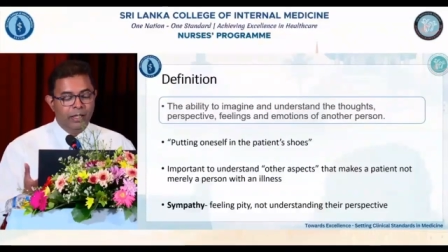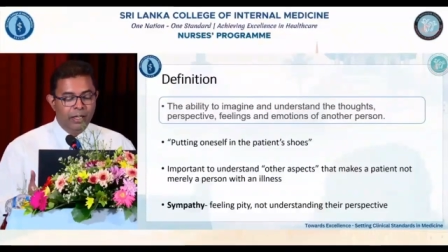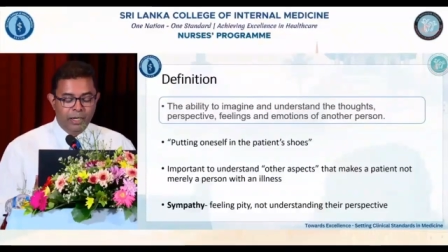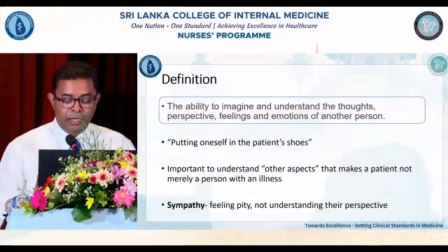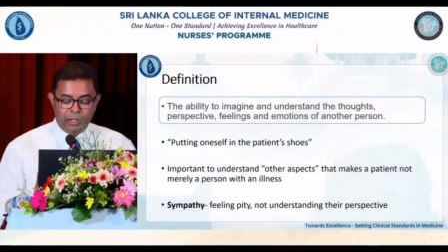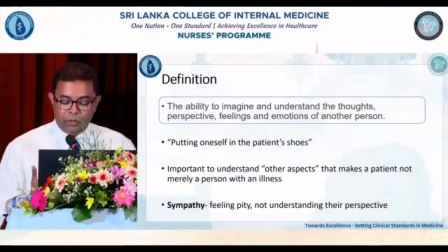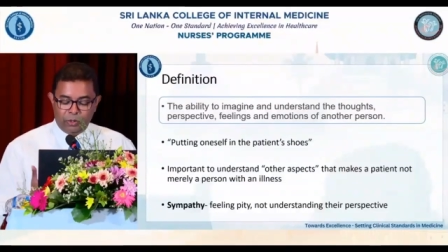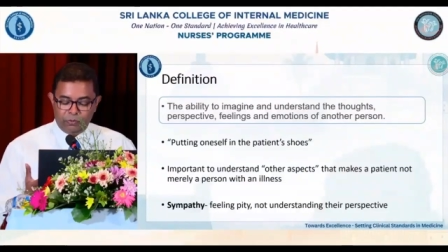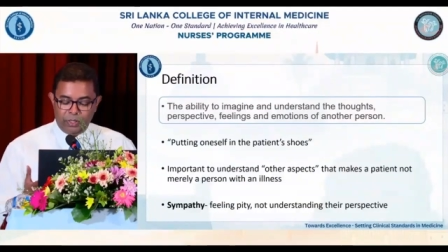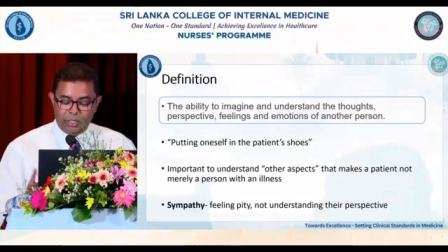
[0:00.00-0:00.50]

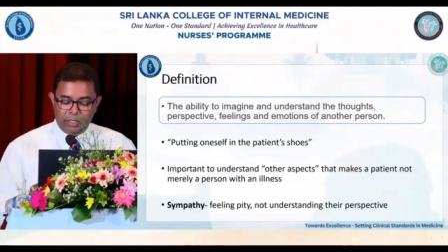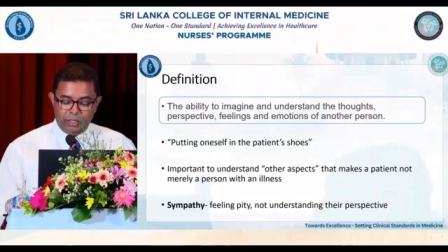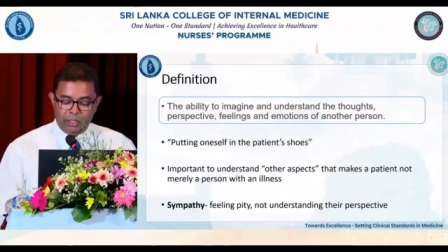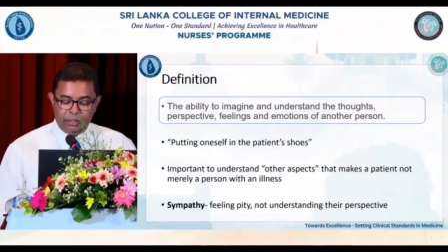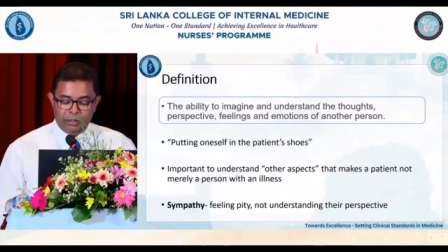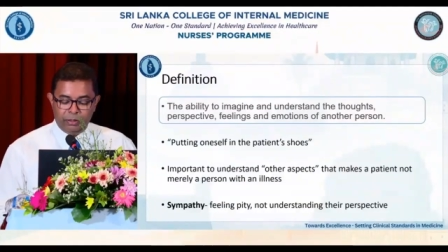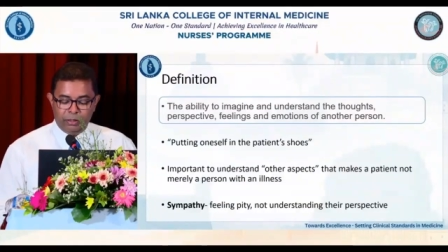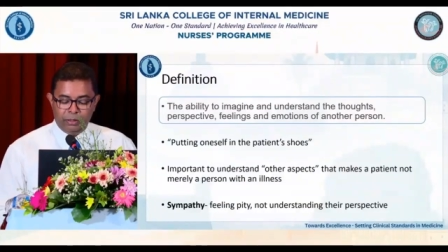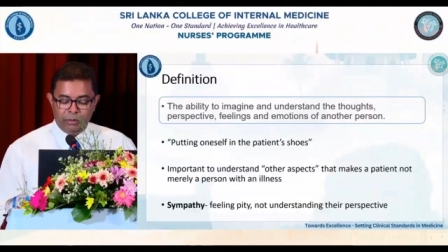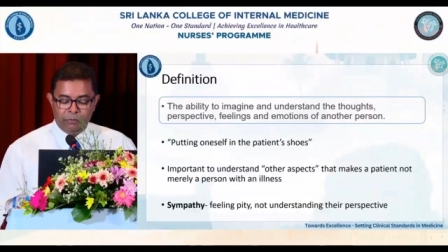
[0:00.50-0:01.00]
Now
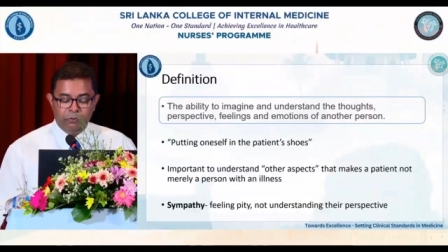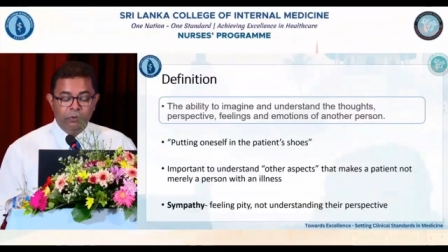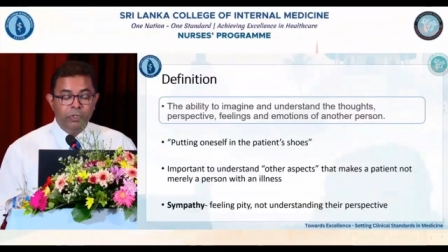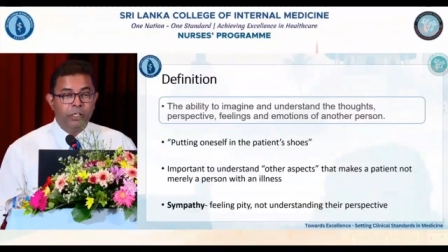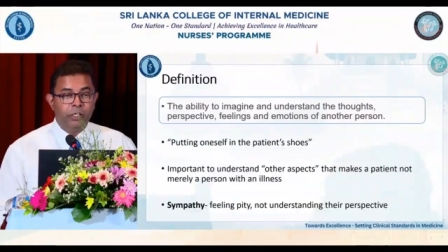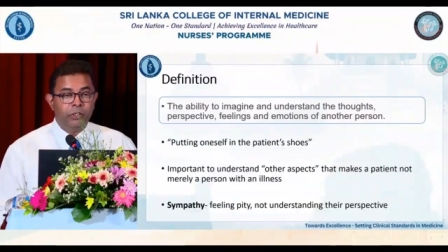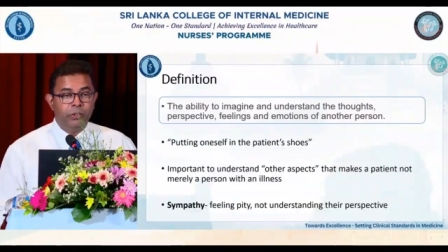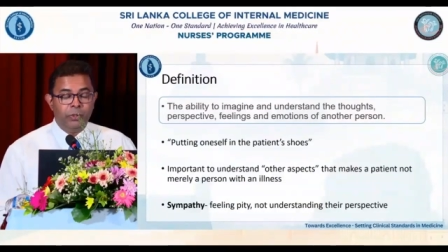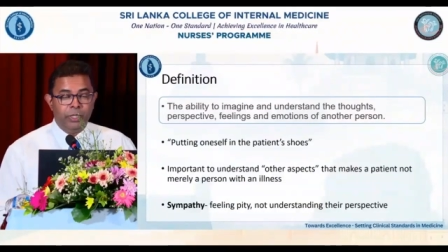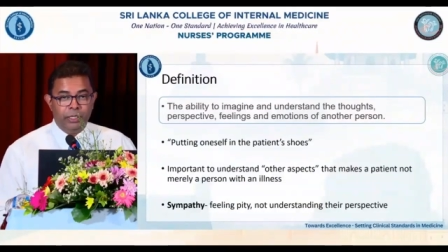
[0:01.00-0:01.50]
we
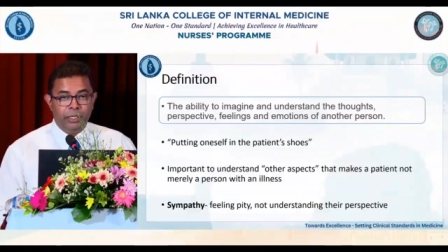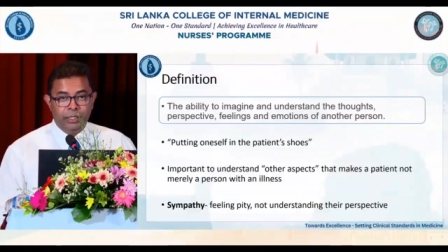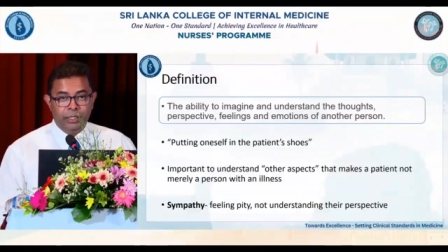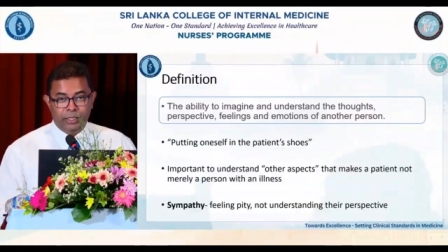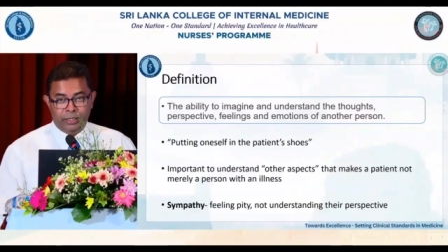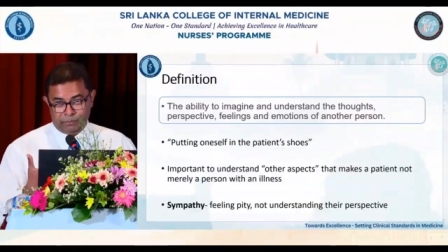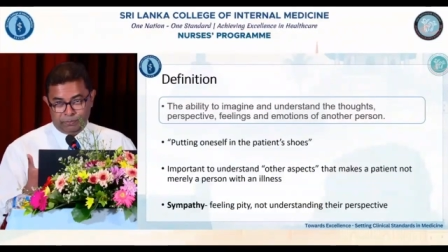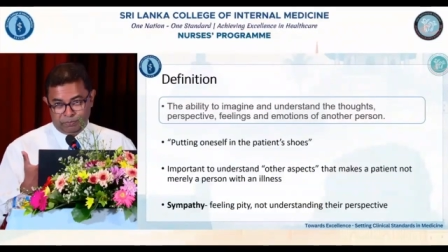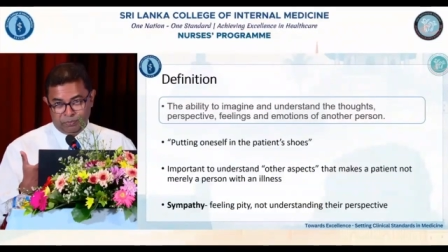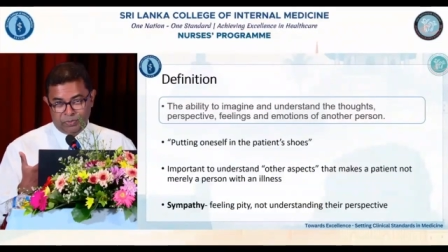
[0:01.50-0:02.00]
work
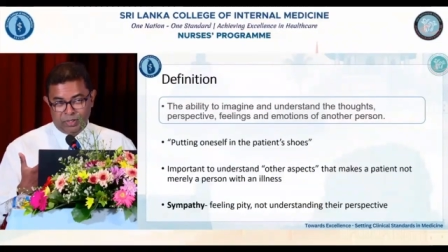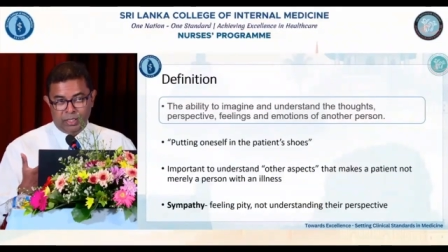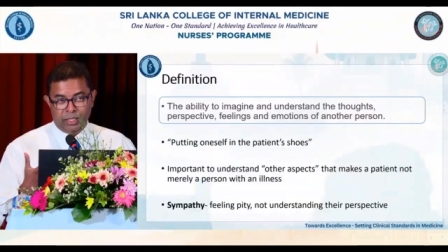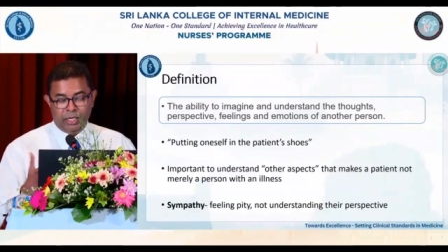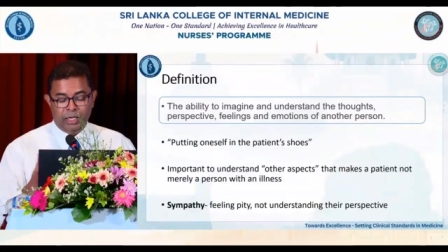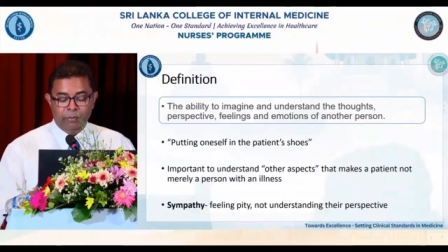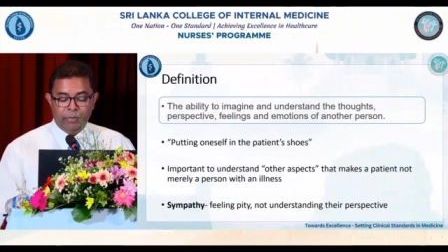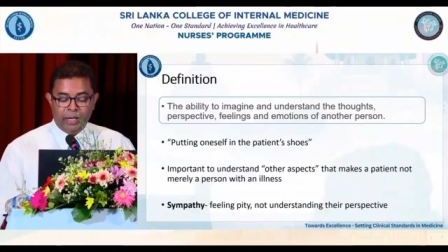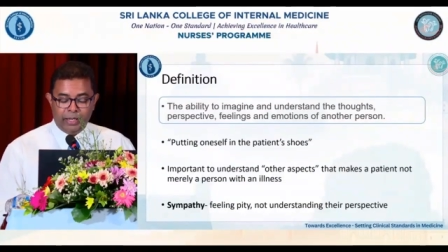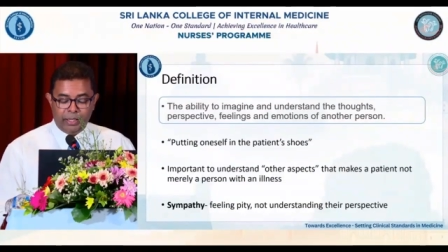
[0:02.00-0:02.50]
together
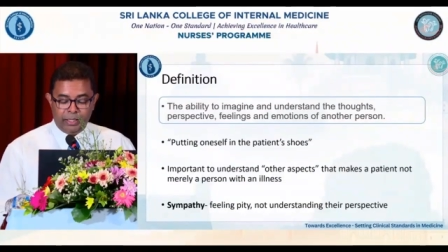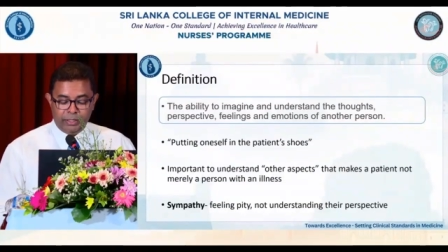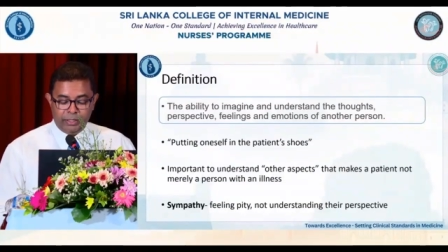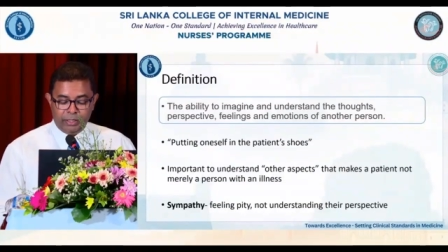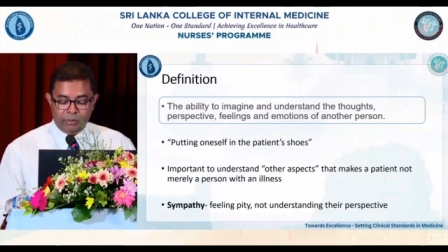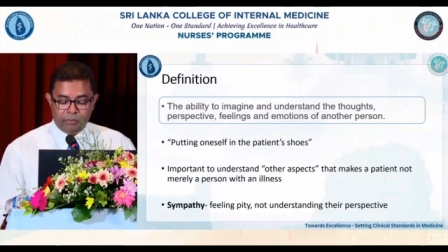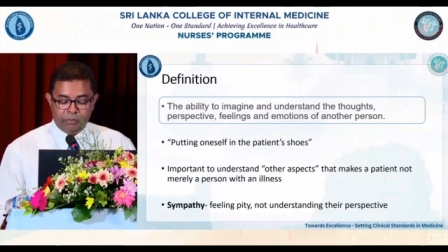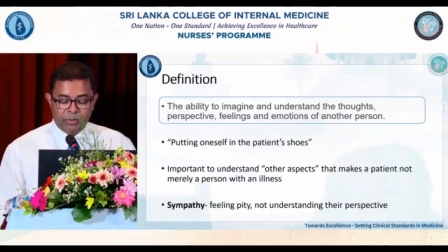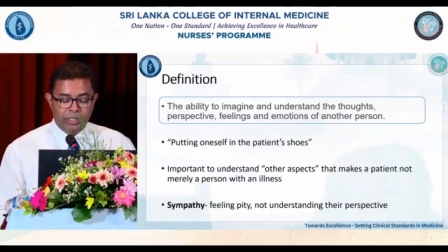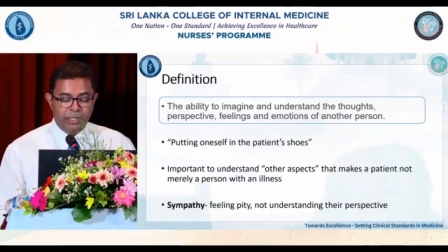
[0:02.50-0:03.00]
in
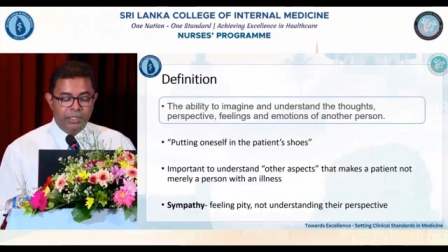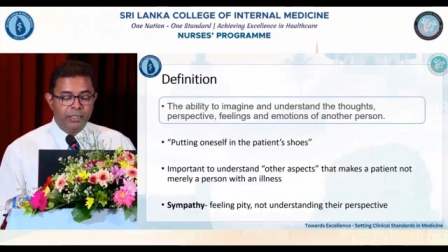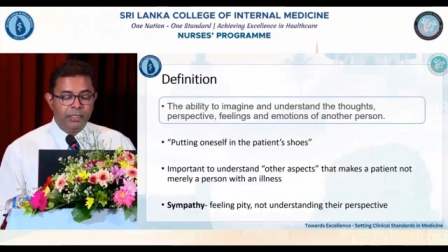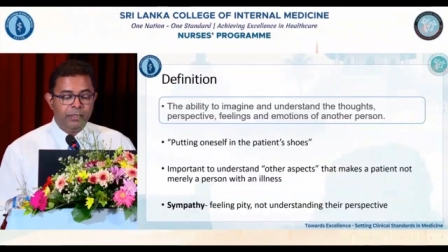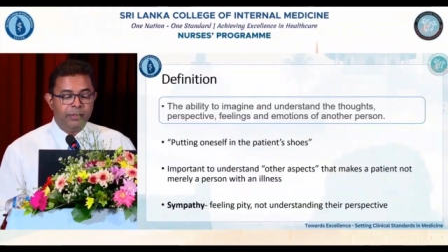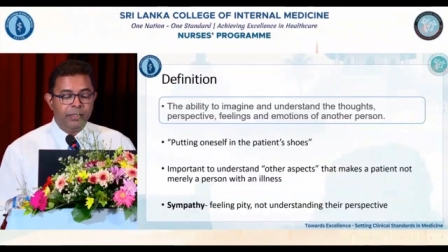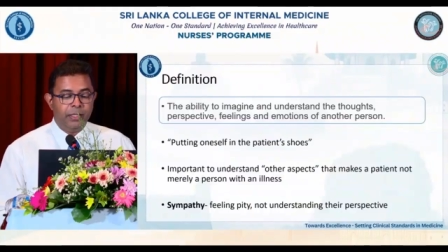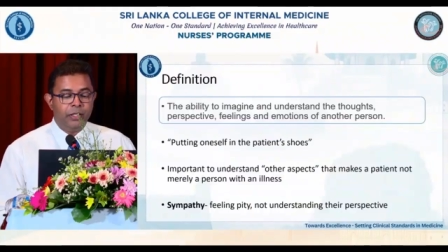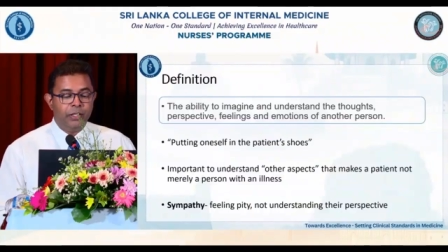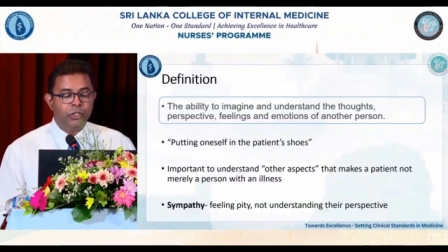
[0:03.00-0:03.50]
managing
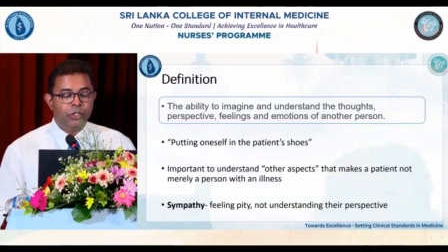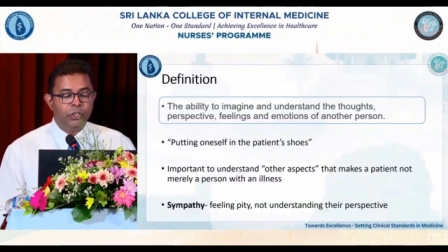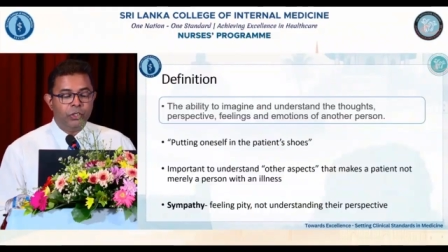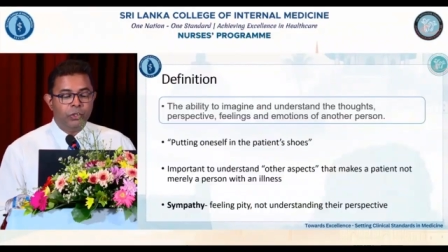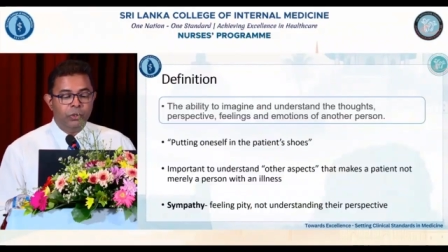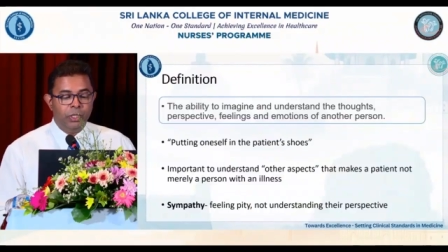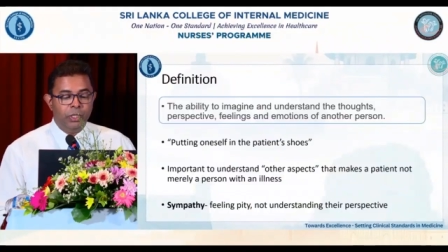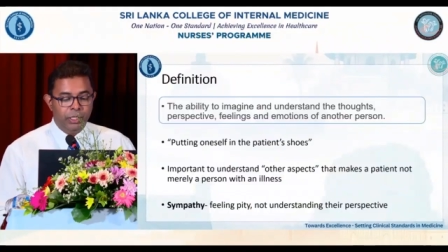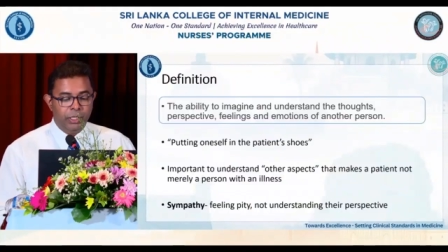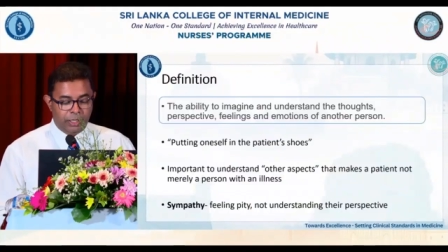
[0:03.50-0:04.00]
patients as
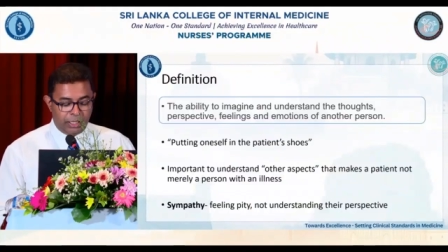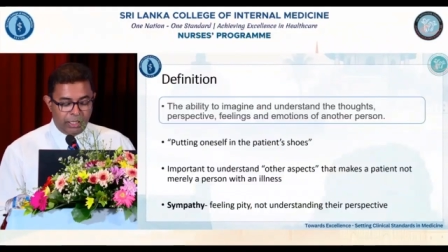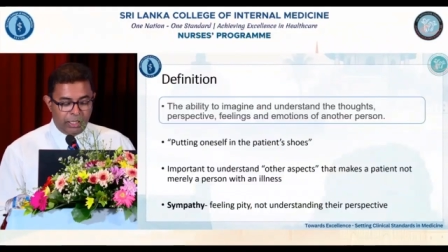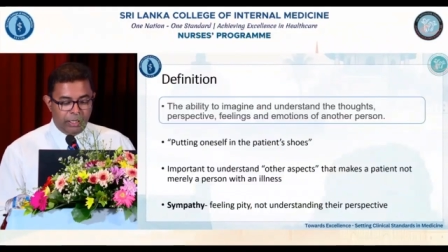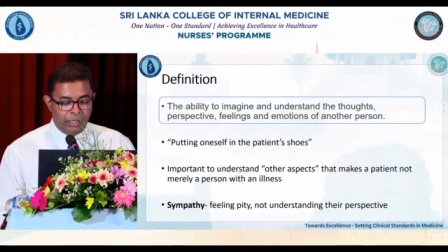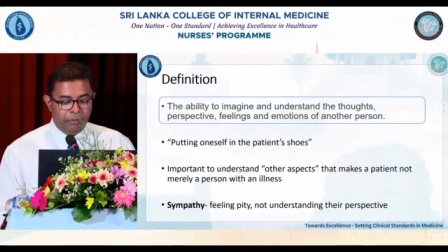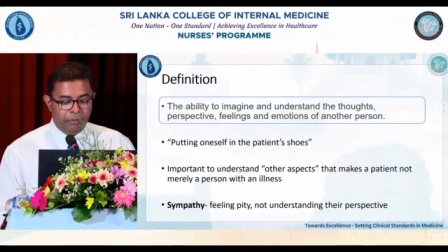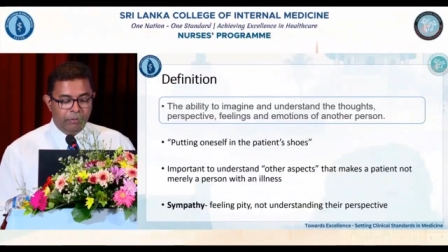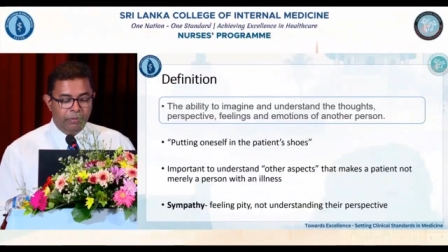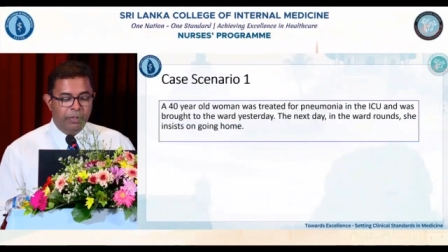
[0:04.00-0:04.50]
a
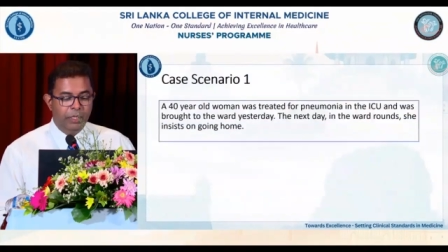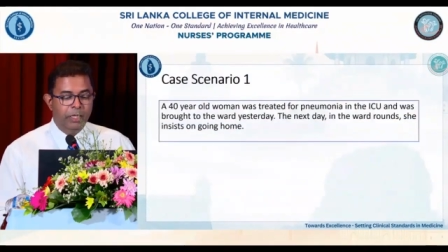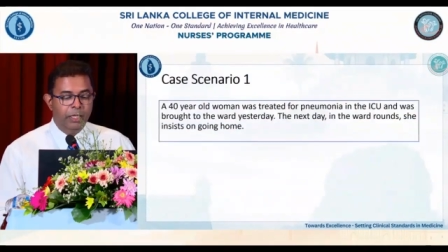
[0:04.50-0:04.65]
team,